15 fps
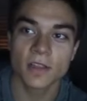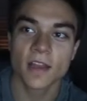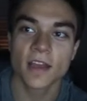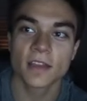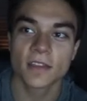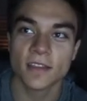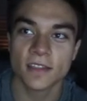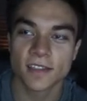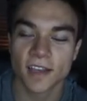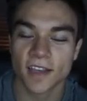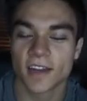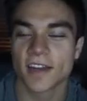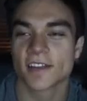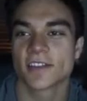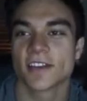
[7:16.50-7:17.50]
like the
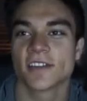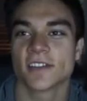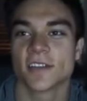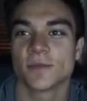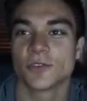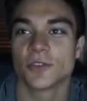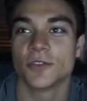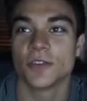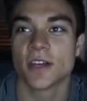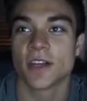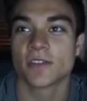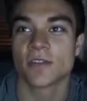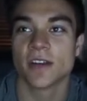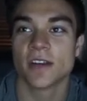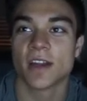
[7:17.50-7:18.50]
second exercise that I'm showing you
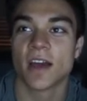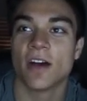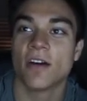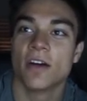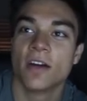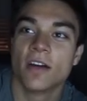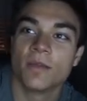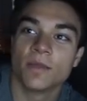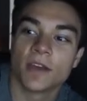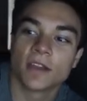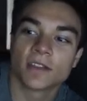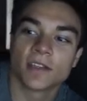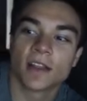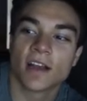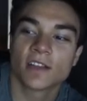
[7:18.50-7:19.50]
guys right now
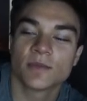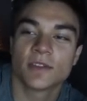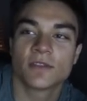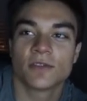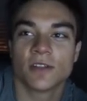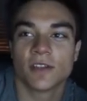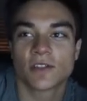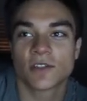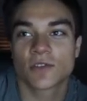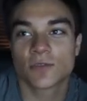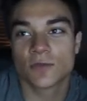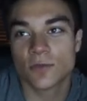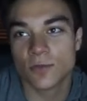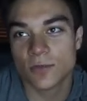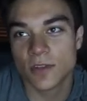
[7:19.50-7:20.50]
because it allows me to really
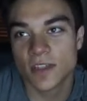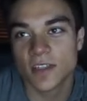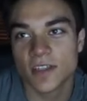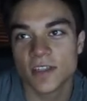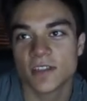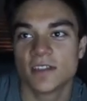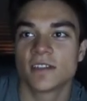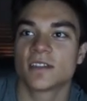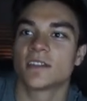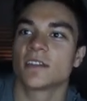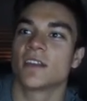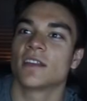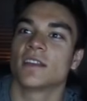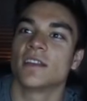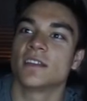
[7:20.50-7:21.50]
squeeze
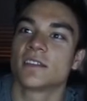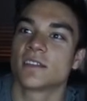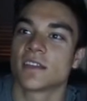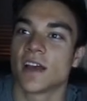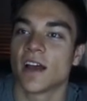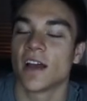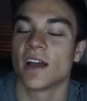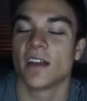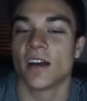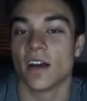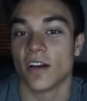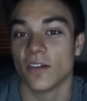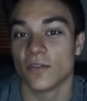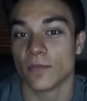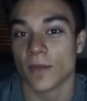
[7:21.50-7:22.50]
the side
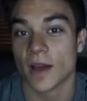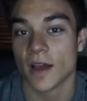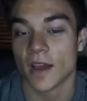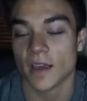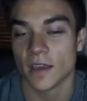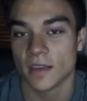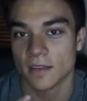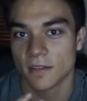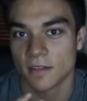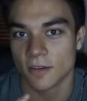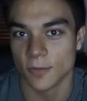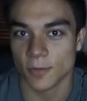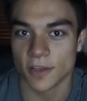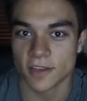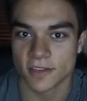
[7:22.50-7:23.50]
of my
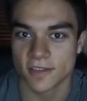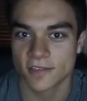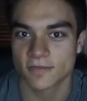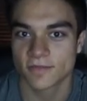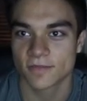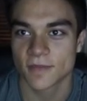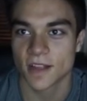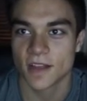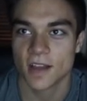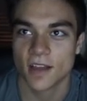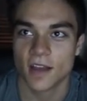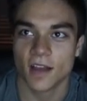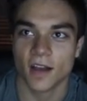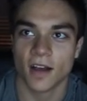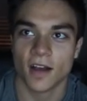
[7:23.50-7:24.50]
obliques.
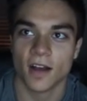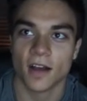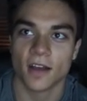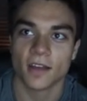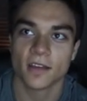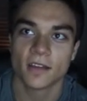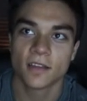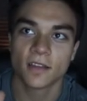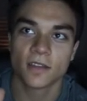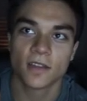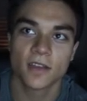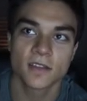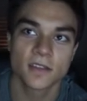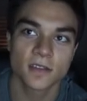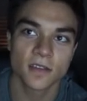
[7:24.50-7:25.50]
Uh,
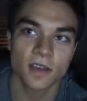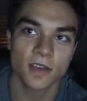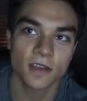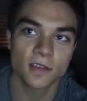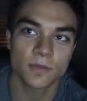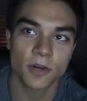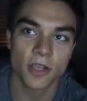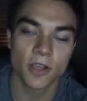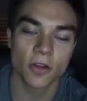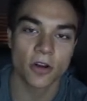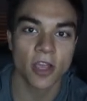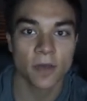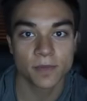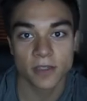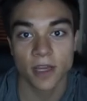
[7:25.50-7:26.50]
this is bringing your
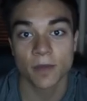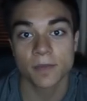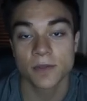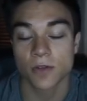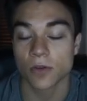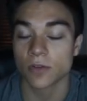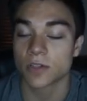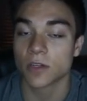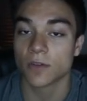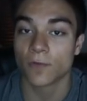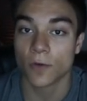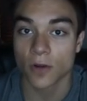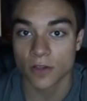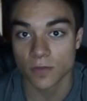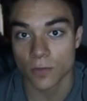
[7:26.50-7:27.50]
hips up, so it's going to
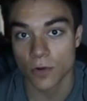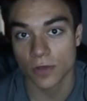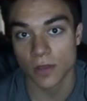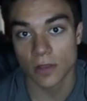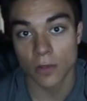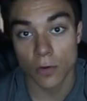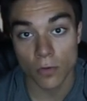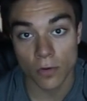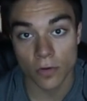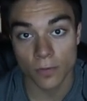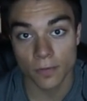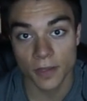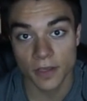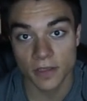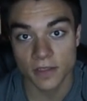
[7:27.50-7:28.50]
focus more on the lower
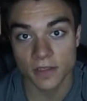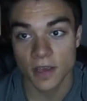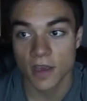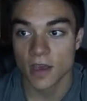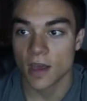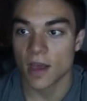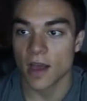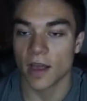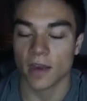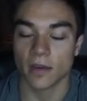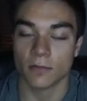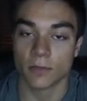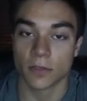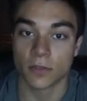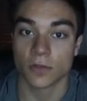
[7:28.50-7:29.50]
obliques.
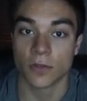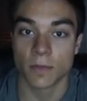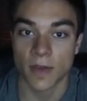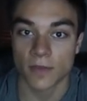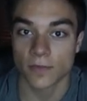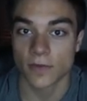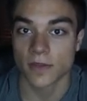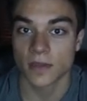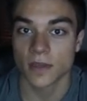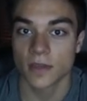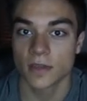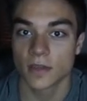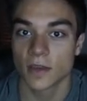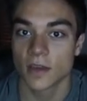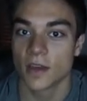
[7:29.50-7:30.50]
And with doing men's
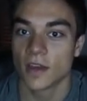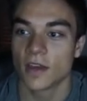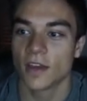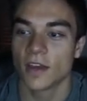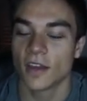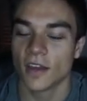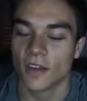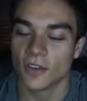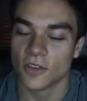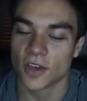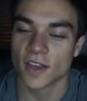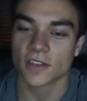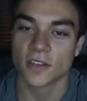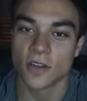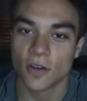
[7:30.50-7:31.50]
physique, you
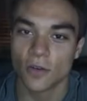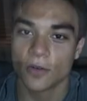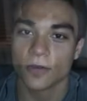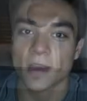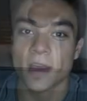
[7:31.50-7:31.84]
guys know